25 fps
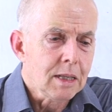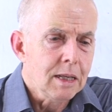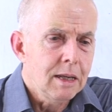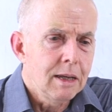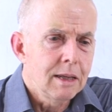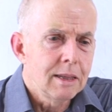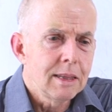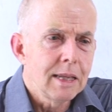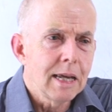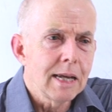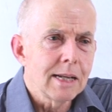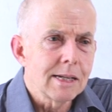
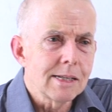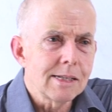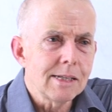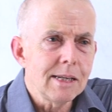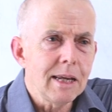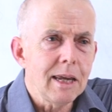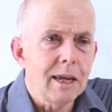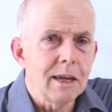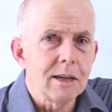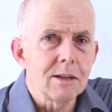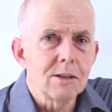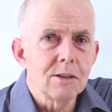and that's
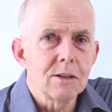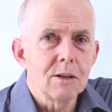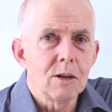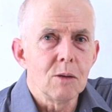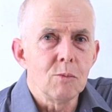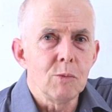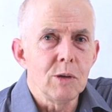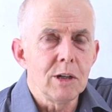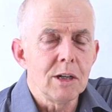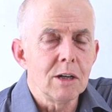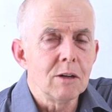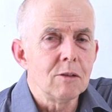it.
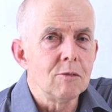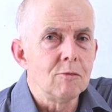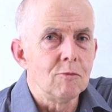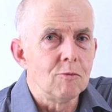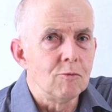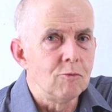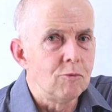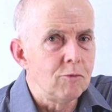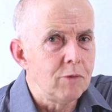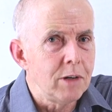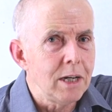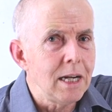And we don't
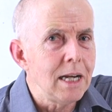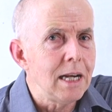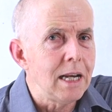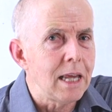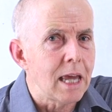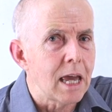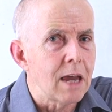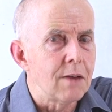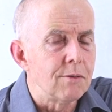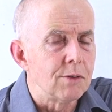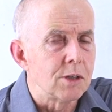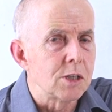really
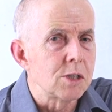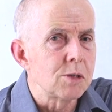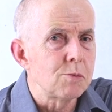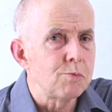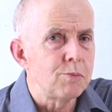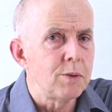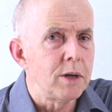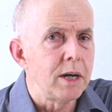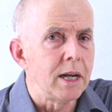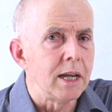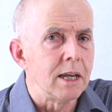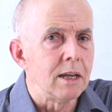have a
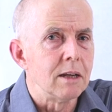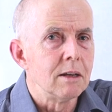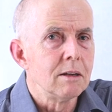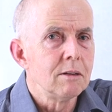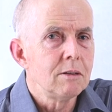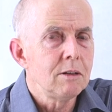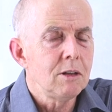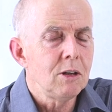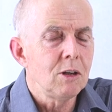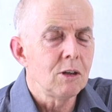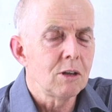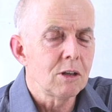spring.
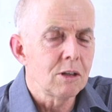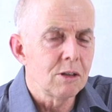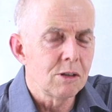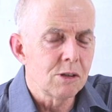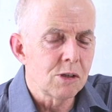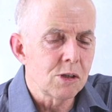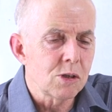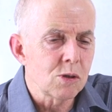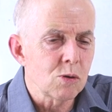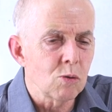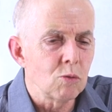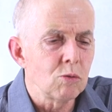You can
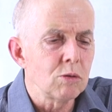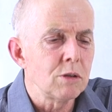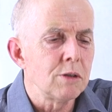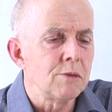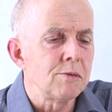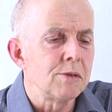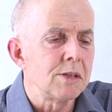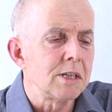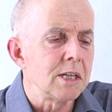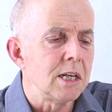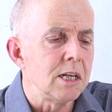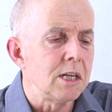sort
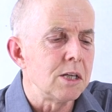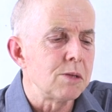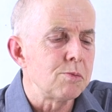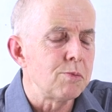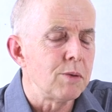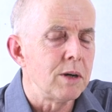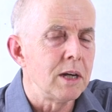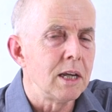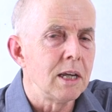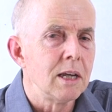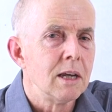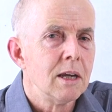of see
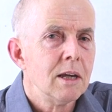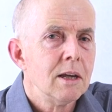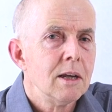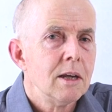spring.